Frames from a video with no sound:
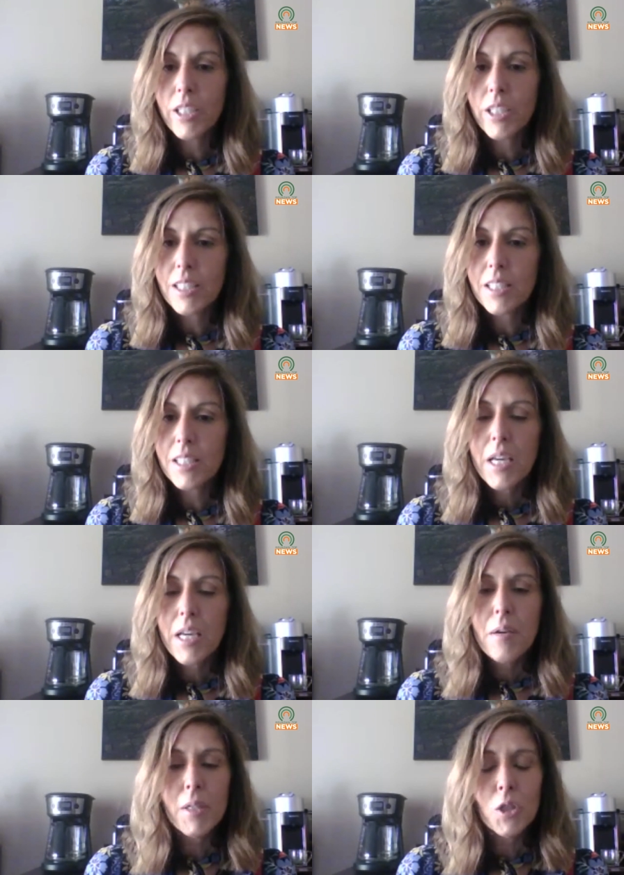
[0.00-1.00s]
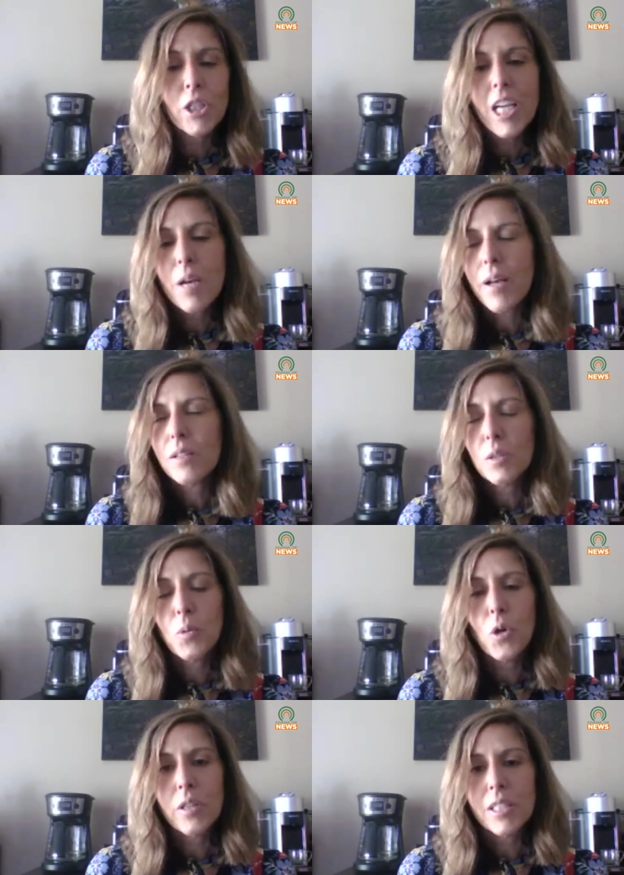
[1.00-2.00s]
artisans. Be sure to come out and
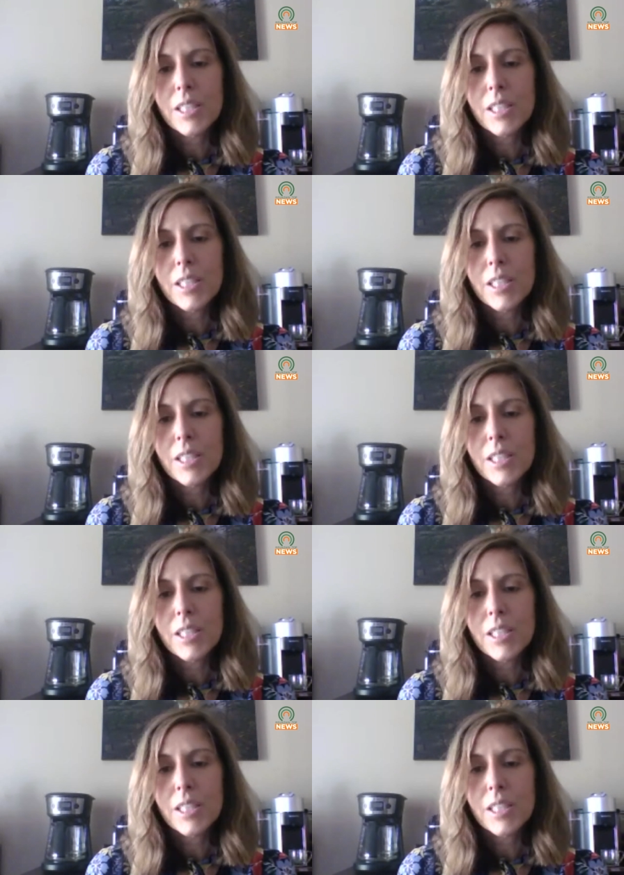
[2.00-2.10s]
support these